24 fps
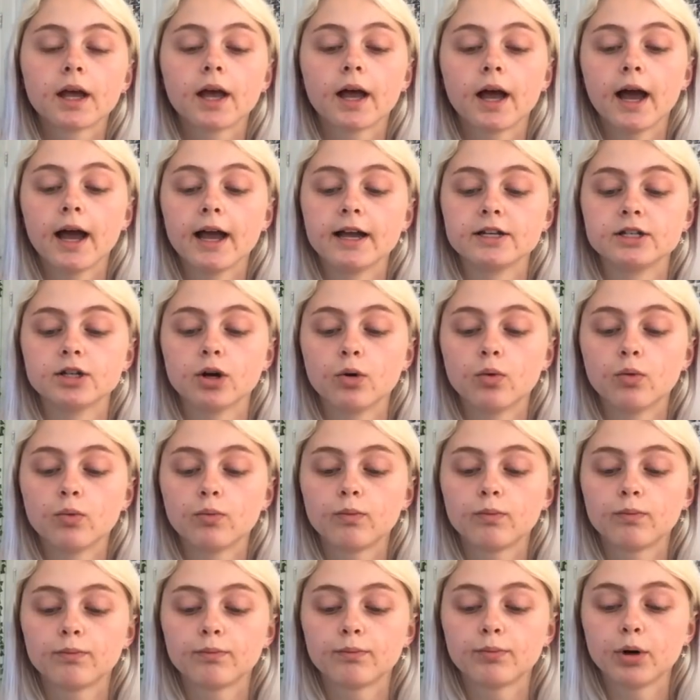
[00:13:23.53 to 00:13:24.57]
I don't
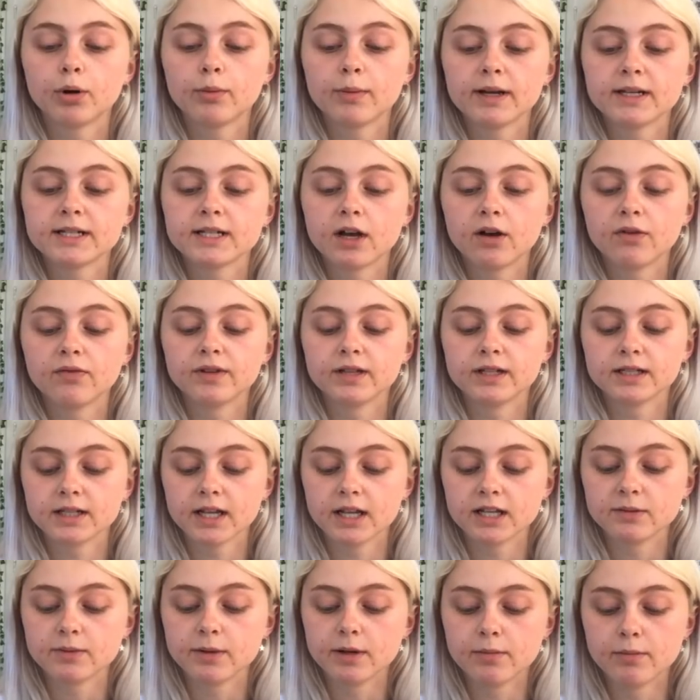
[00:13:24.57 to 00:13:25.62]
put myself in this
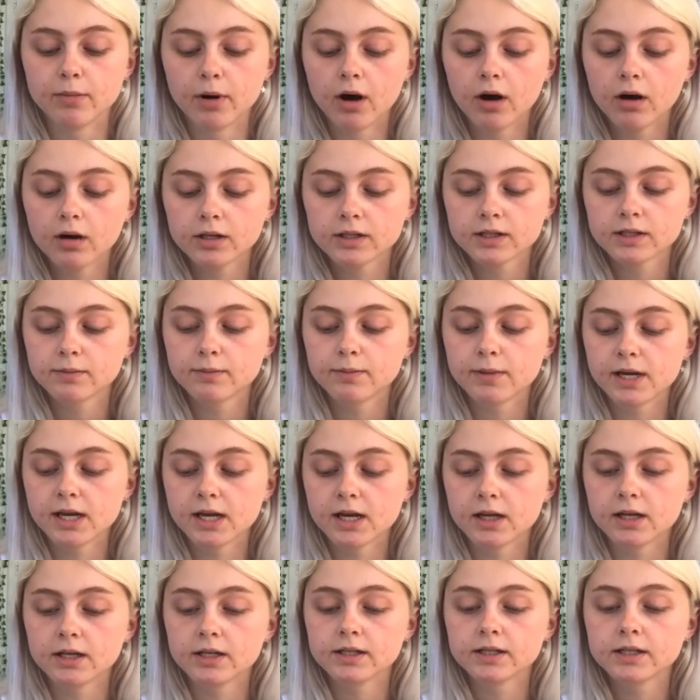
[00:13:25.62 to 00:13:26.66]
lesbian box
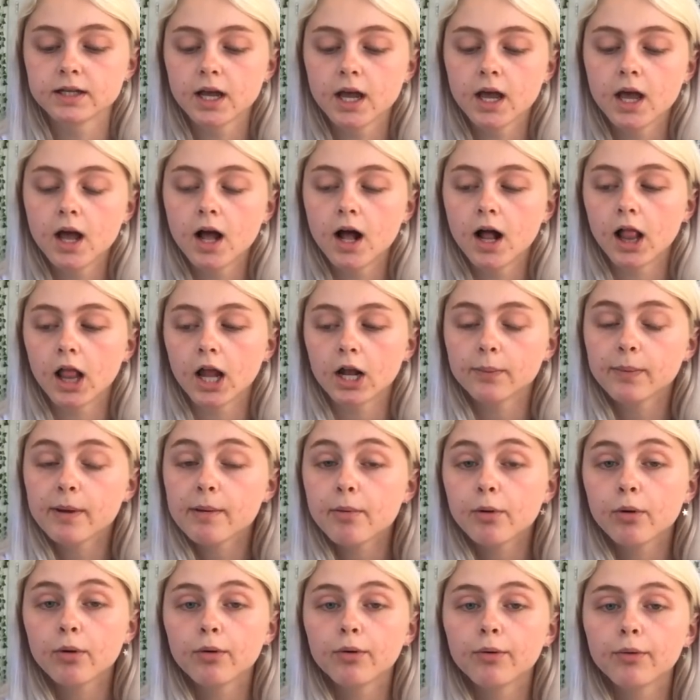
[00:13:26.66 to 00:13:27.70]
because a lot of
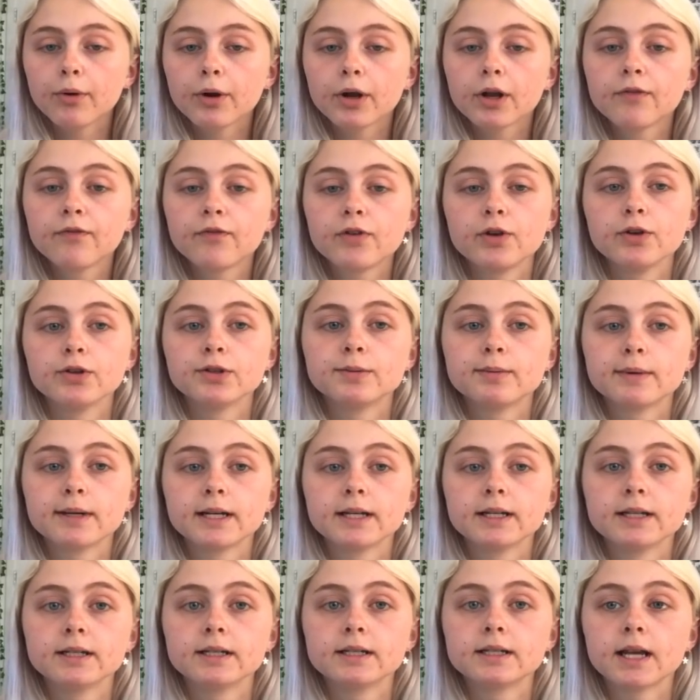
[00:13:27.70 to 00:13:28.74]
people were confused
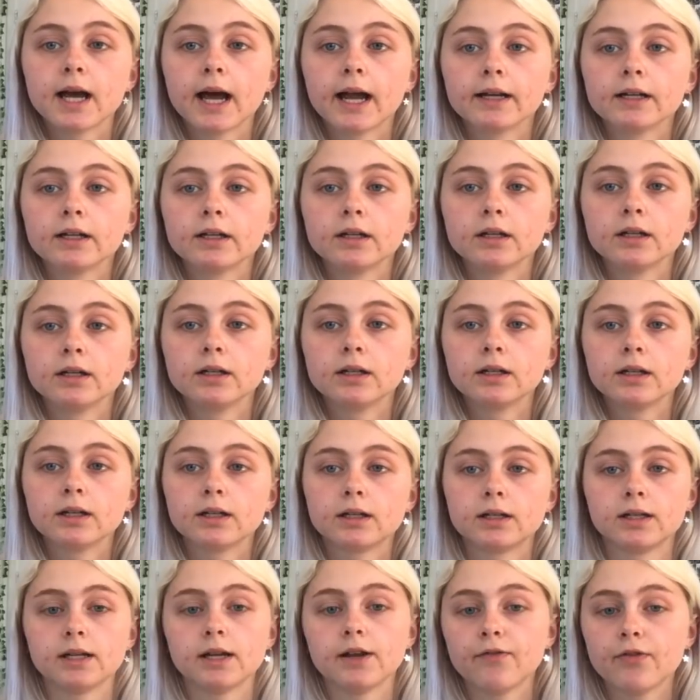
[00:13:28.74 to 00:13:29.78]
because I don't know,
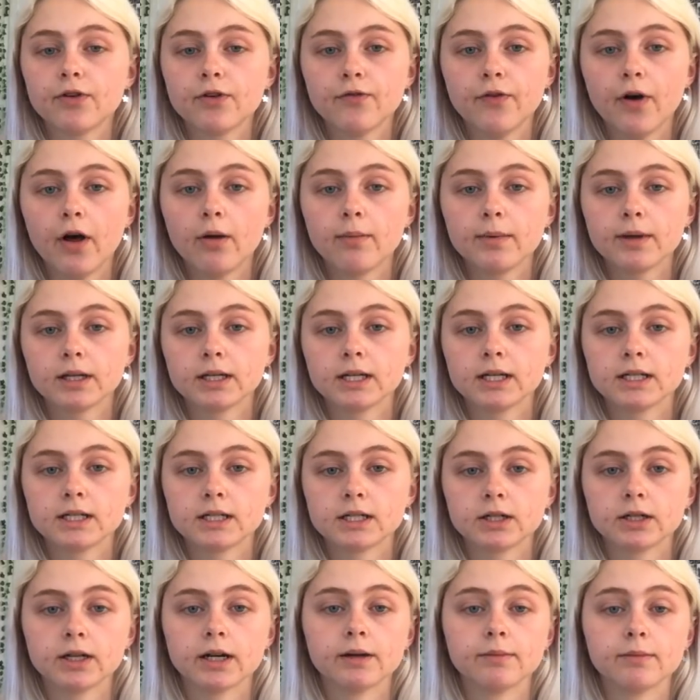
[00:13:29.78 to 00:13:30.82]
if you follow me on
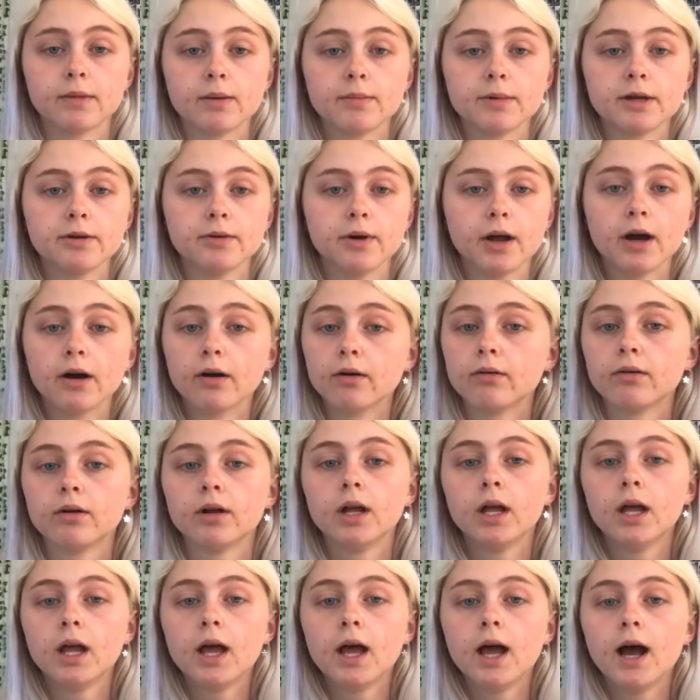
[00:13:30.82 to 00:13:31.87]
Instagram, maybe you know.
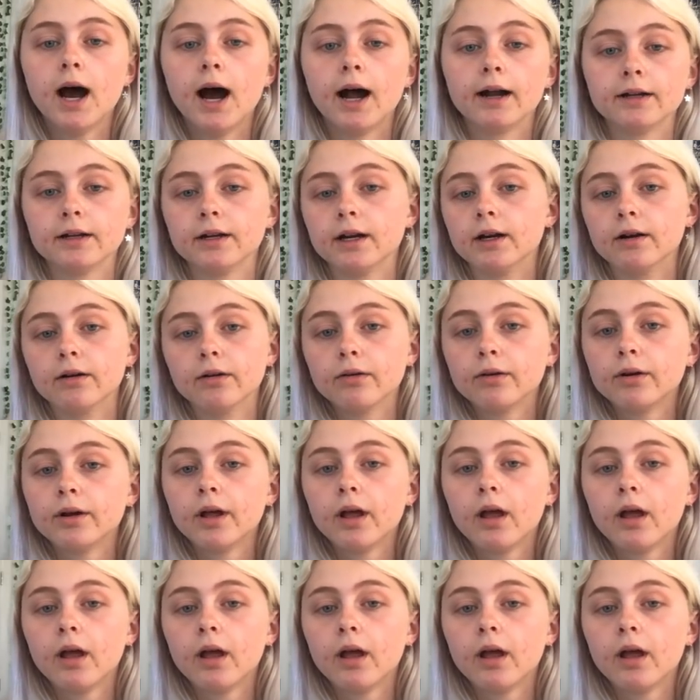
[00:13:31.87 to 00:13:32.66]
I don't know.